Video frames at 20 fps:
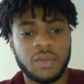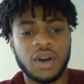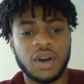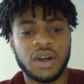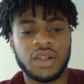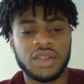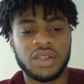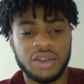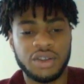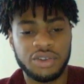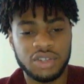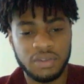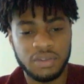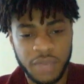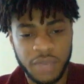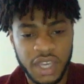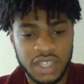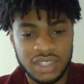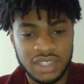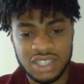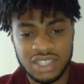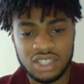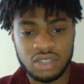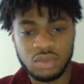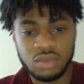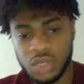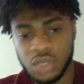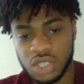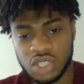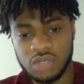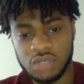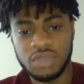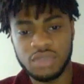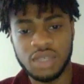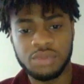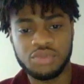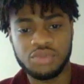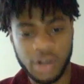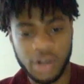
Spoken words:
but there are debates as to which should be